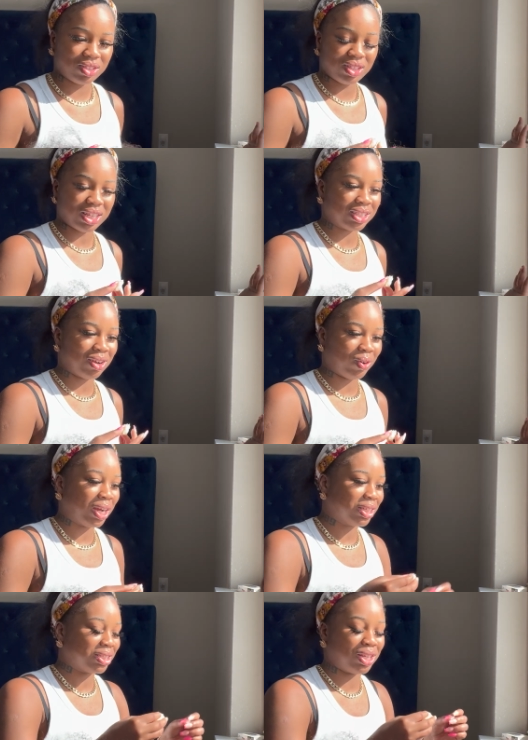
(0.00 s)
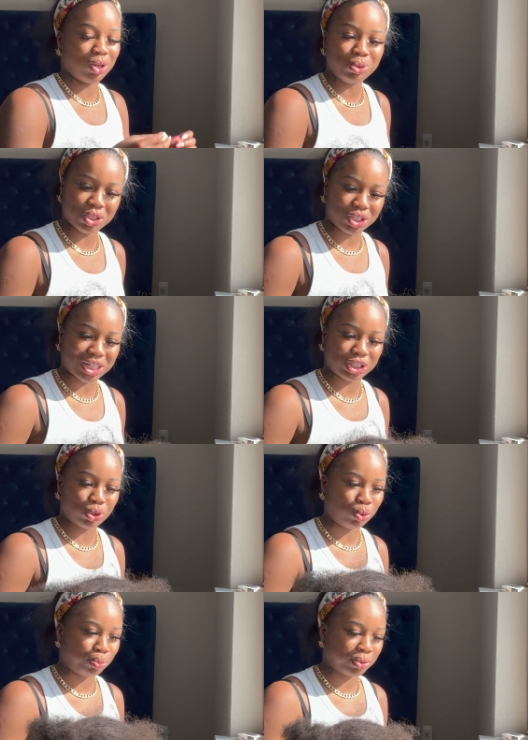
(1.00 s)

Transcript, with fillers: That's not rice. That's goosey. That's soup.